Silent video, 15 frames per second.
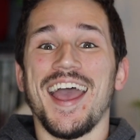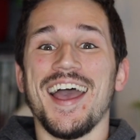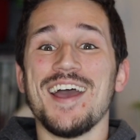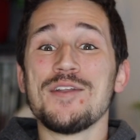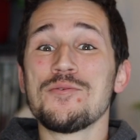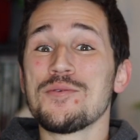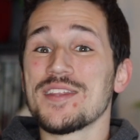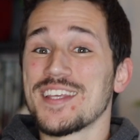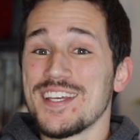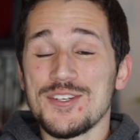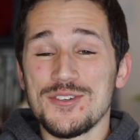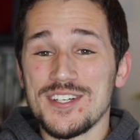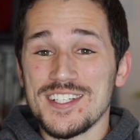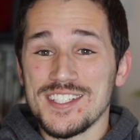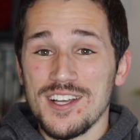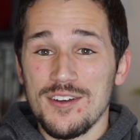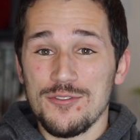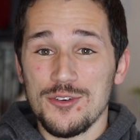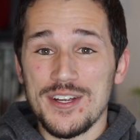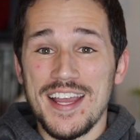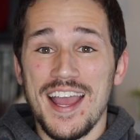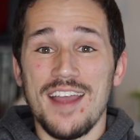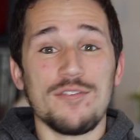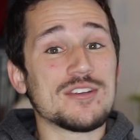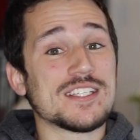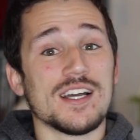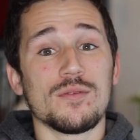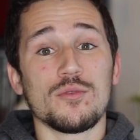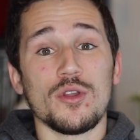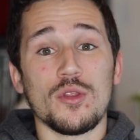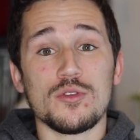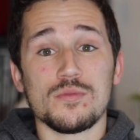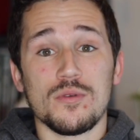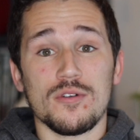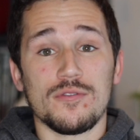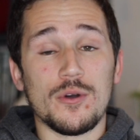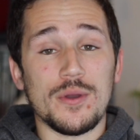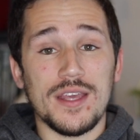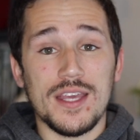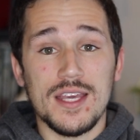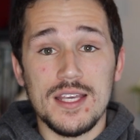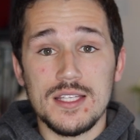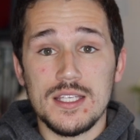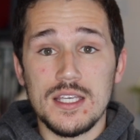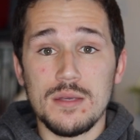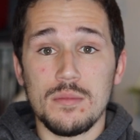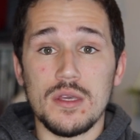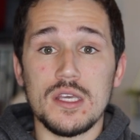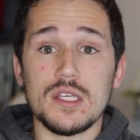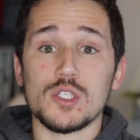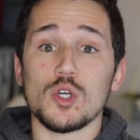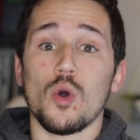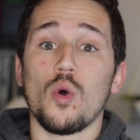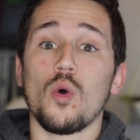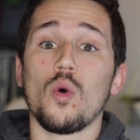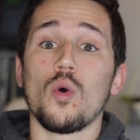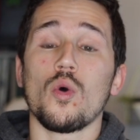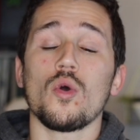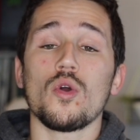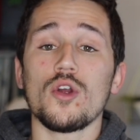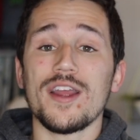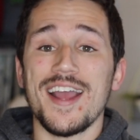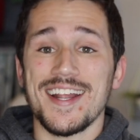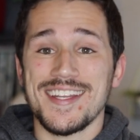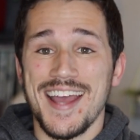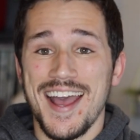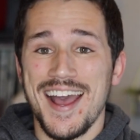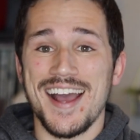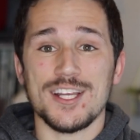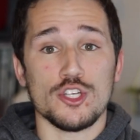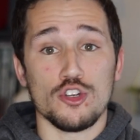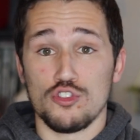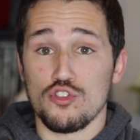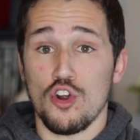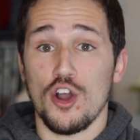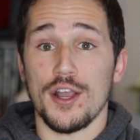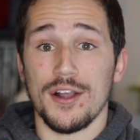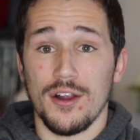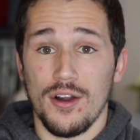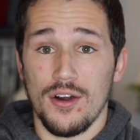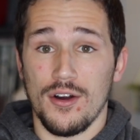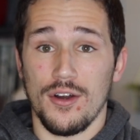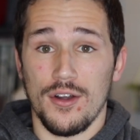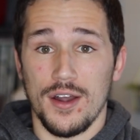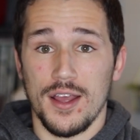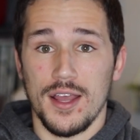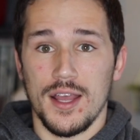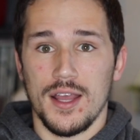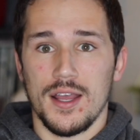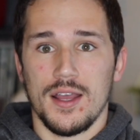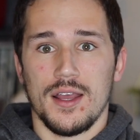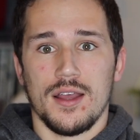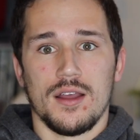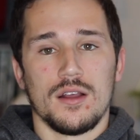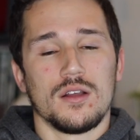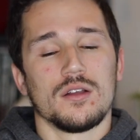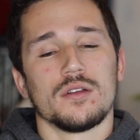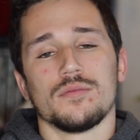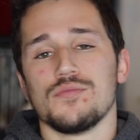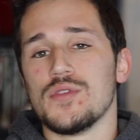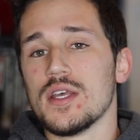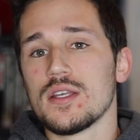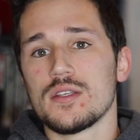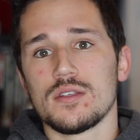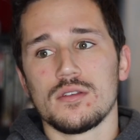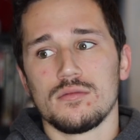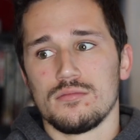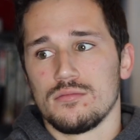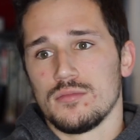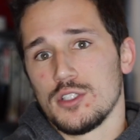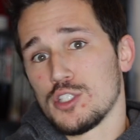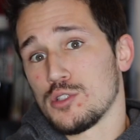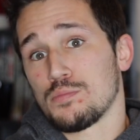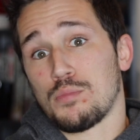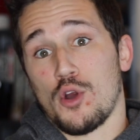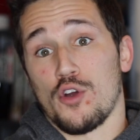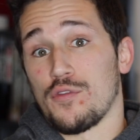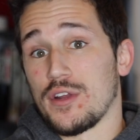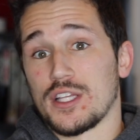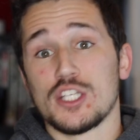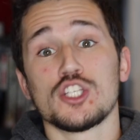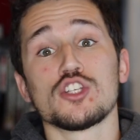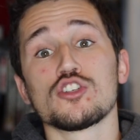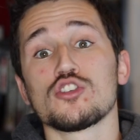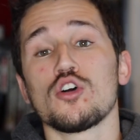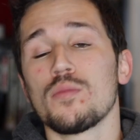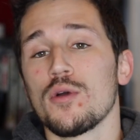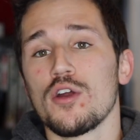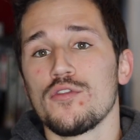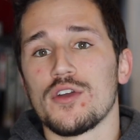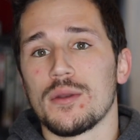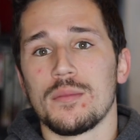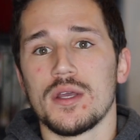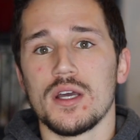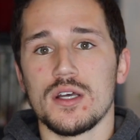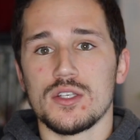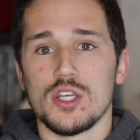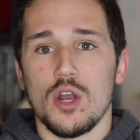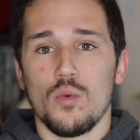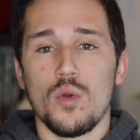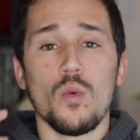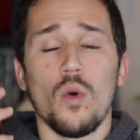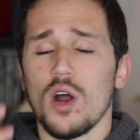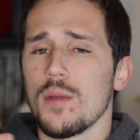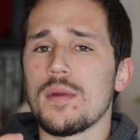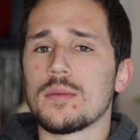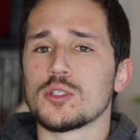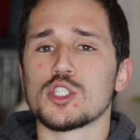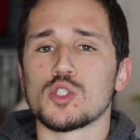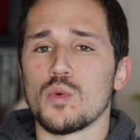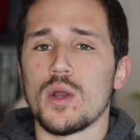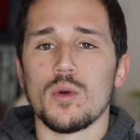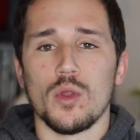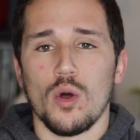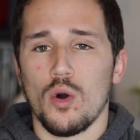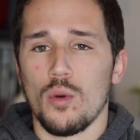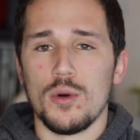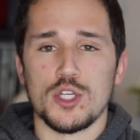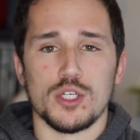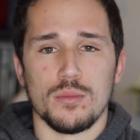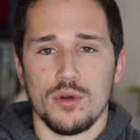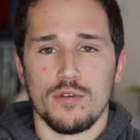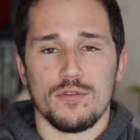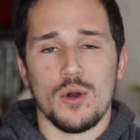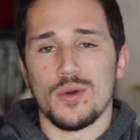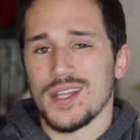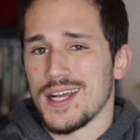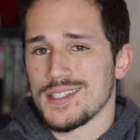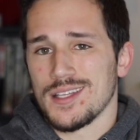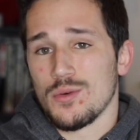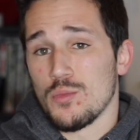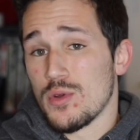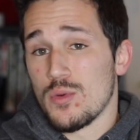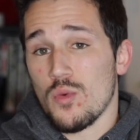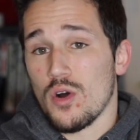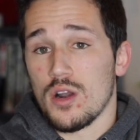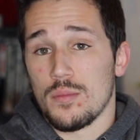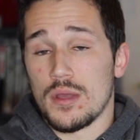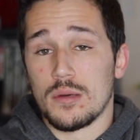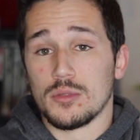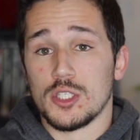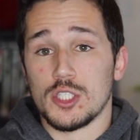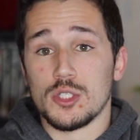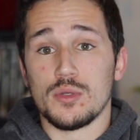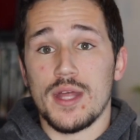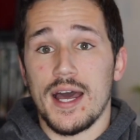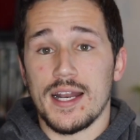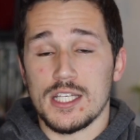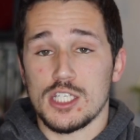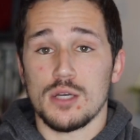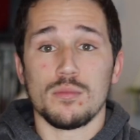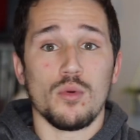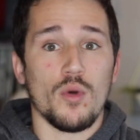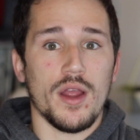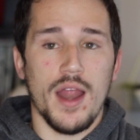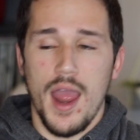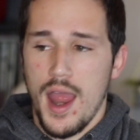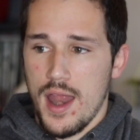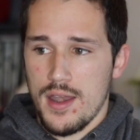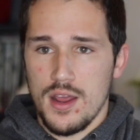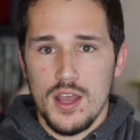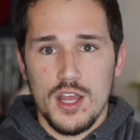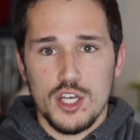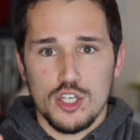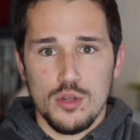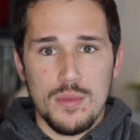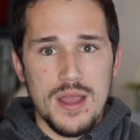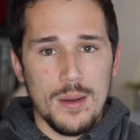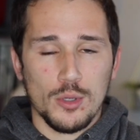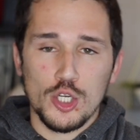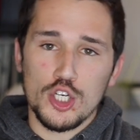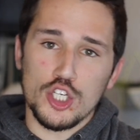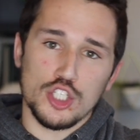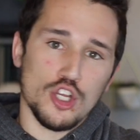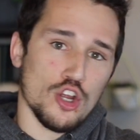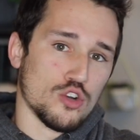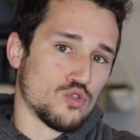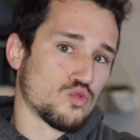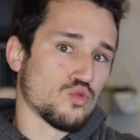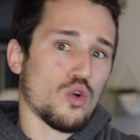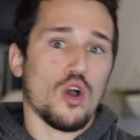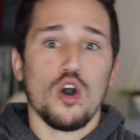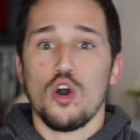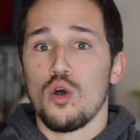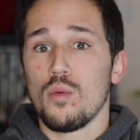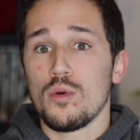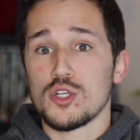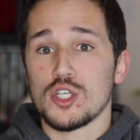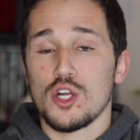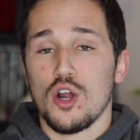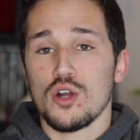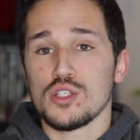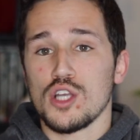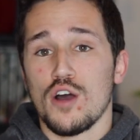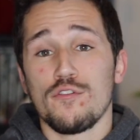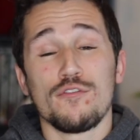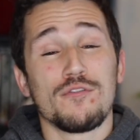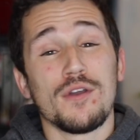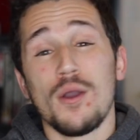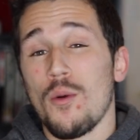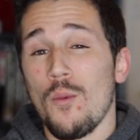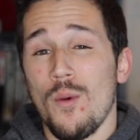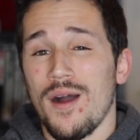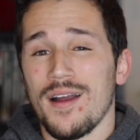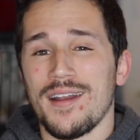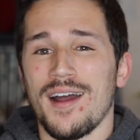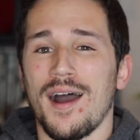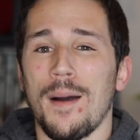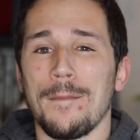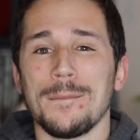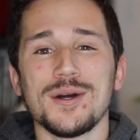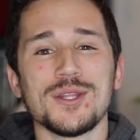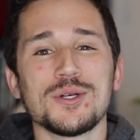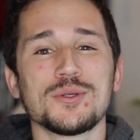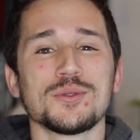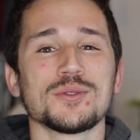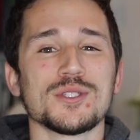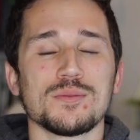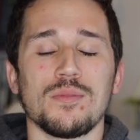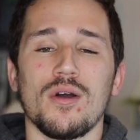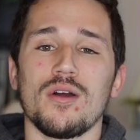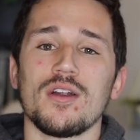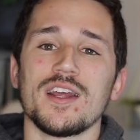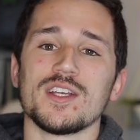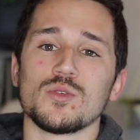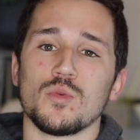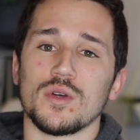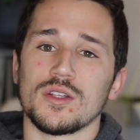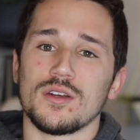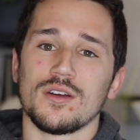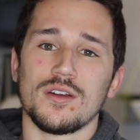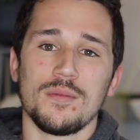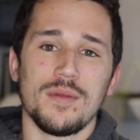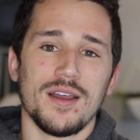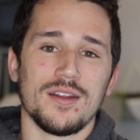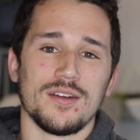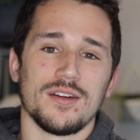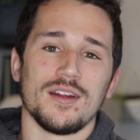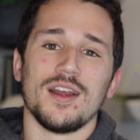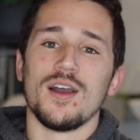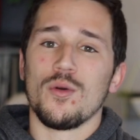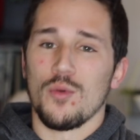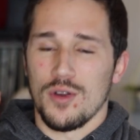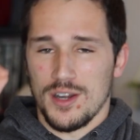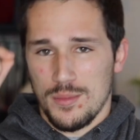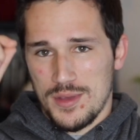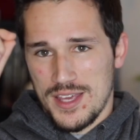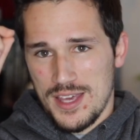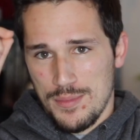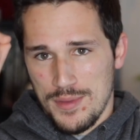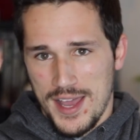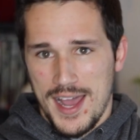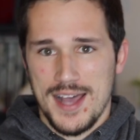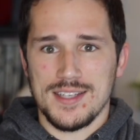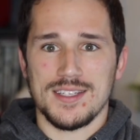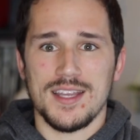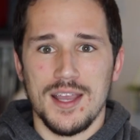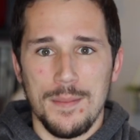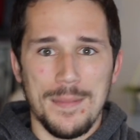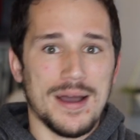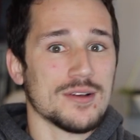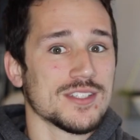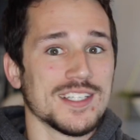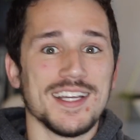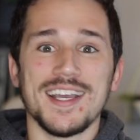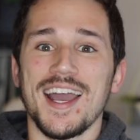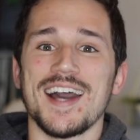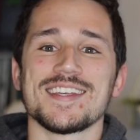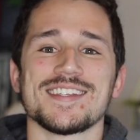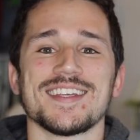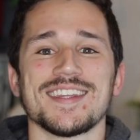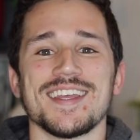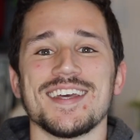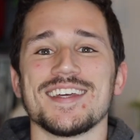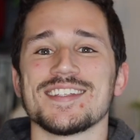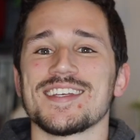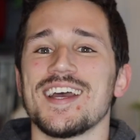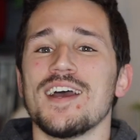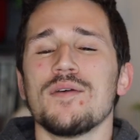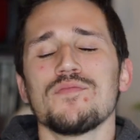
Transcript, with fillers: And with Kindred Discovery, every time one of those merfolk ETBs or attacks, you're drawing a card. This this is perfect. This is so perfect because we want to be able to swing with a whole bunch of merfolk. That's it. We want to be able to do that at some point and to be able to just draw a whole bunch of cards off of it. Why not? But the coolest part is with our commander, we're going to be keep casting and bouncing and casting things.